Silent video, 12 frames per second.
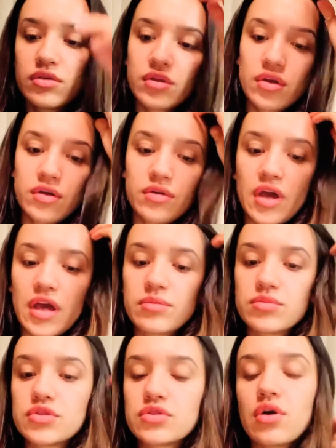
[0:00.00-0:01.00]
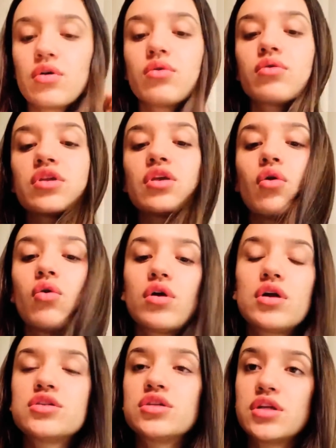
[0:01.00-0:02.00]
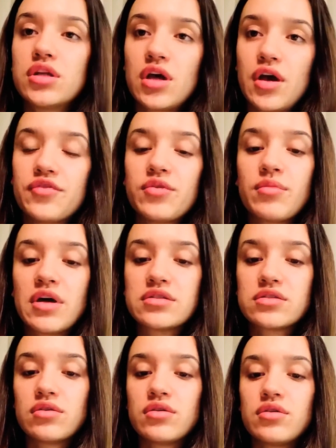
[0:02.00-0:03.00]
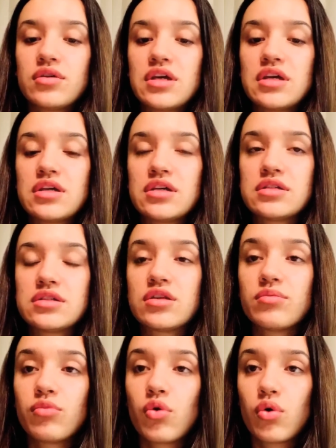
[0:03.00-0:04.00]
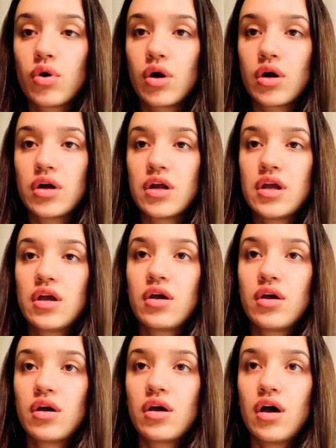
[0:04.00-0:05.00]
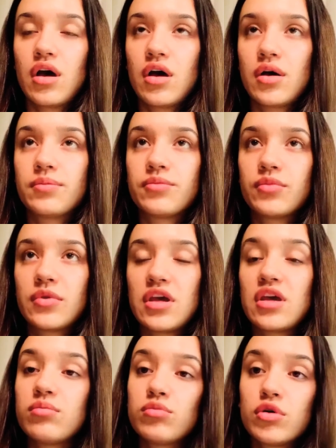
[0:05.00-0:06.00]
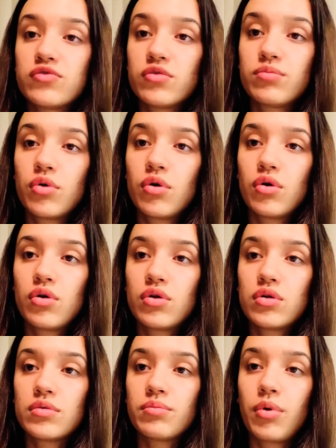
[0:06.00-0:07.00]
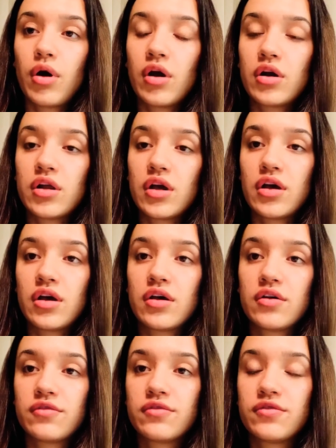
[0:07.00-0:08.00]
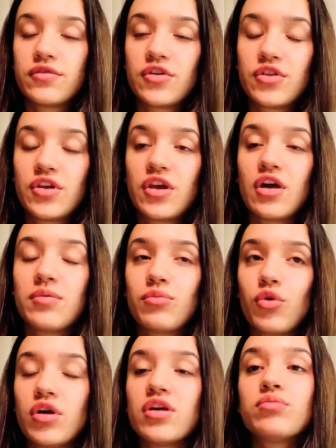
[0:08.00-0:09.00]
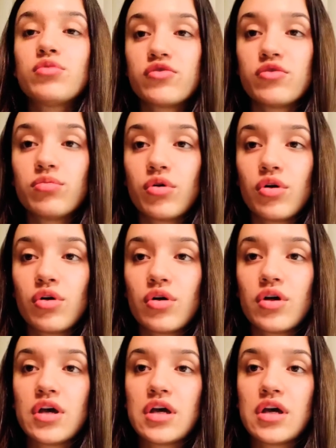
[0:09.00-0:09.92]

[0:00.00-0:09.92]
Okay, so the origin of the muscle is the more immovable part of the more immovable